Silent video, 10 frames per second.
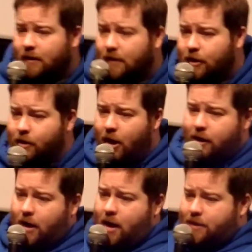You got
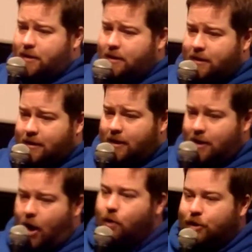a card?
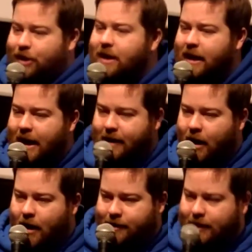Oh, you didn't get any
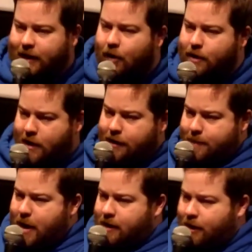cards. I said, oh, and
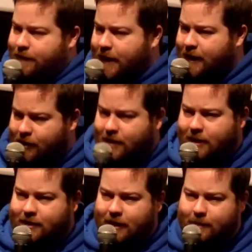another monk over there. Good,
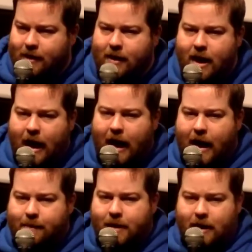nice to see you, monk.
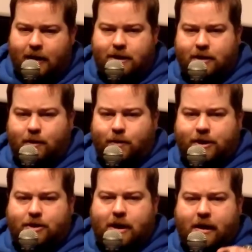And did
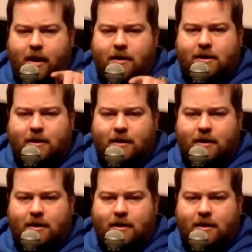you get cards?